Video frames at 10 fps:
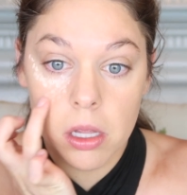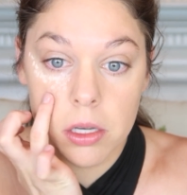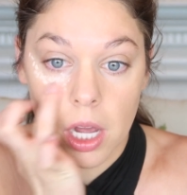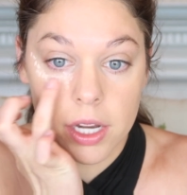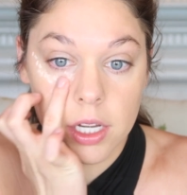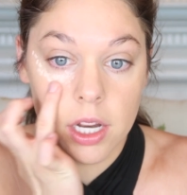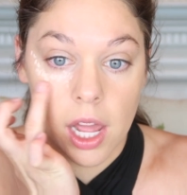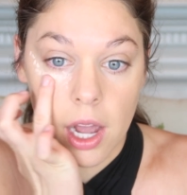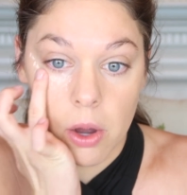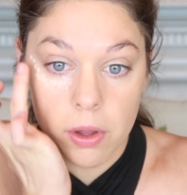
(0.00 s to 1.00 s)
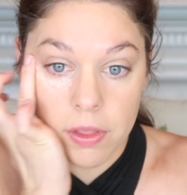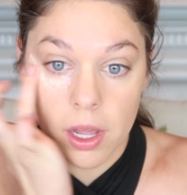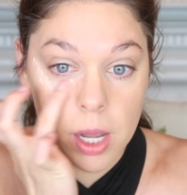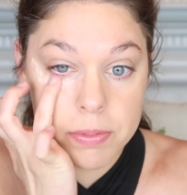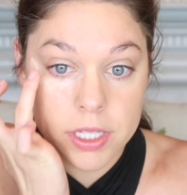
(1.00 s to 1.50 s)
dotting it out in the
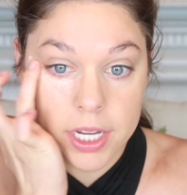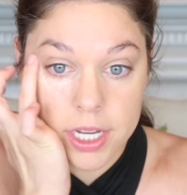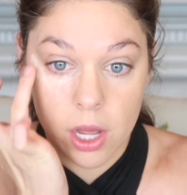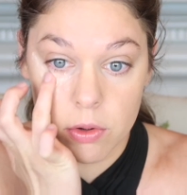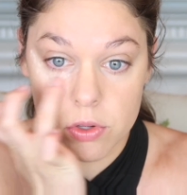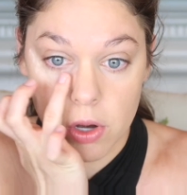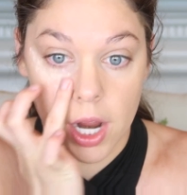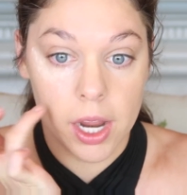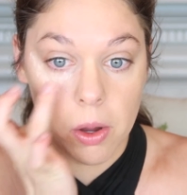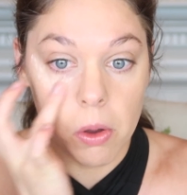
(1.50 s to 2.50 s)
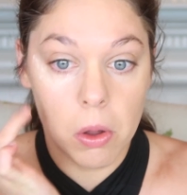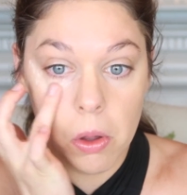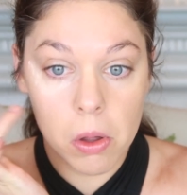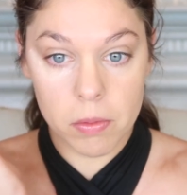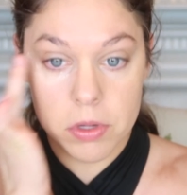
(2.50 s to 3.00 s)
upside down
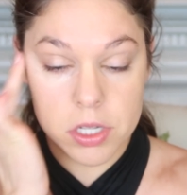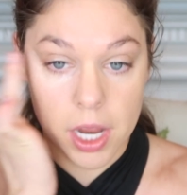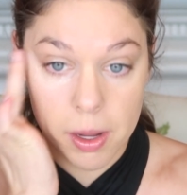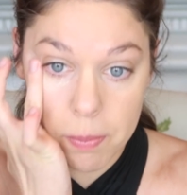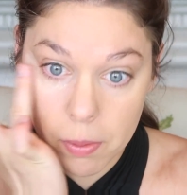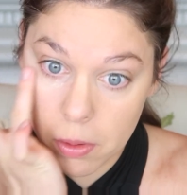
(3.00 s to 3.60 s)
triangle shape.